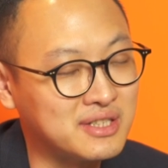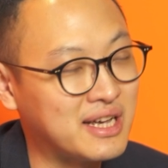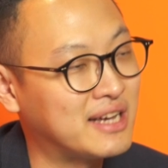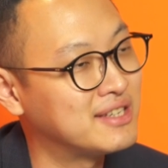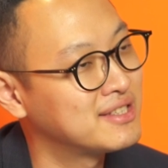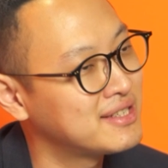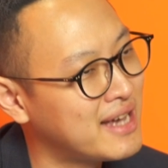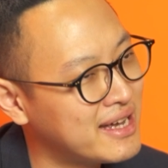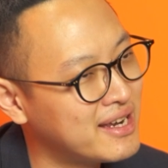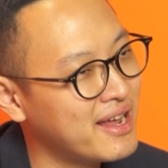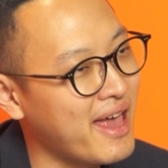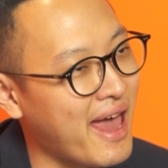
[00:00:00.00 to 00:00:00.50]
I
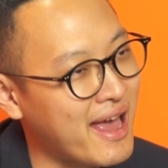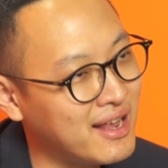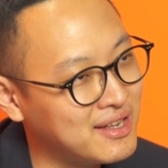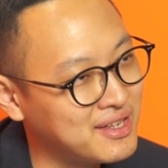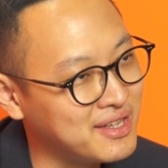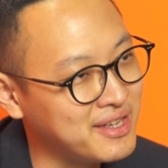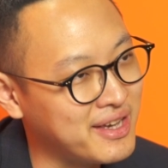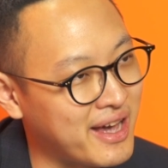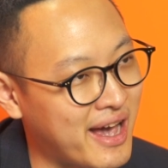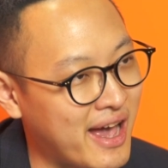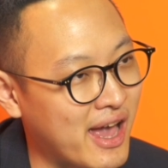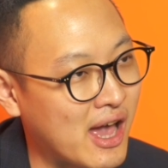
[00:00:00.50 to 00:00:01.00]
signed an
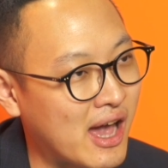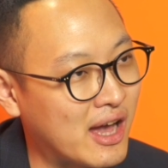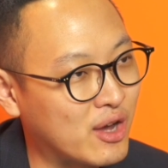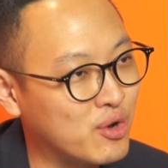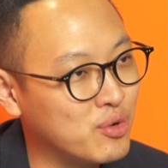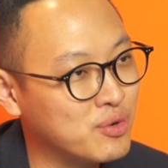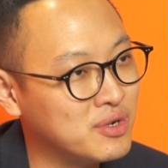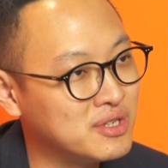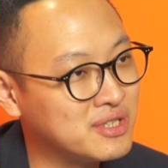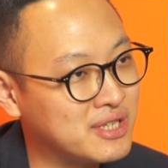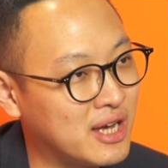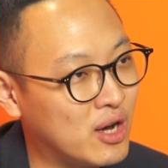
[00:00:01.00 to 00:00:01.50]
NDA, I
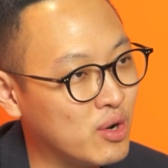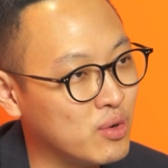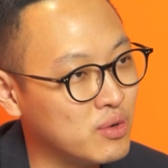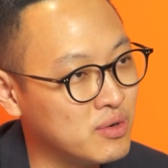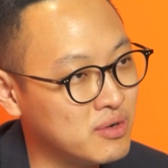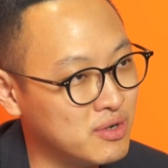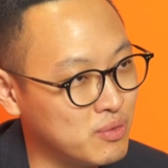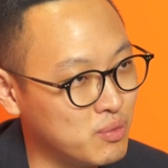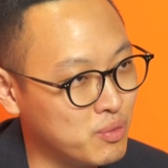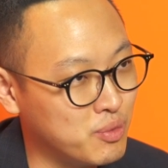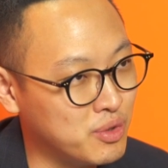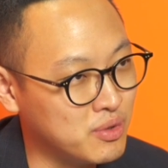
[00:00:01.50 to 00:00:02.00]
couldn't tell
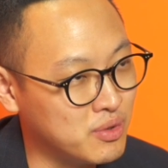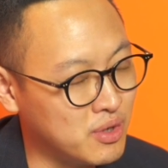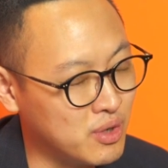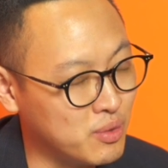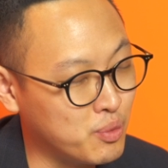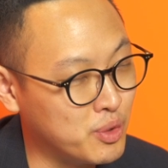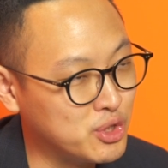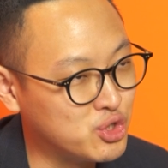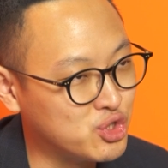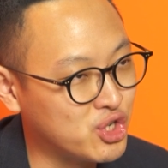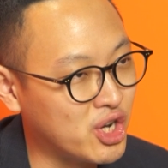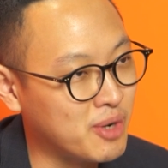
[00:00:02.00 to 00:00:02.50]
uh,
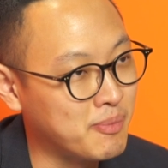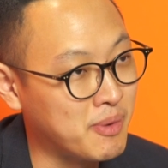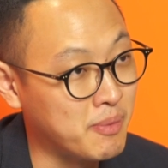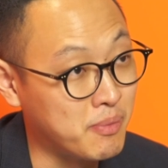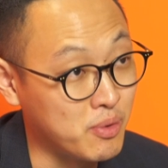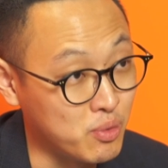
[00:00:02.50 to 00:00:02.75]
which number,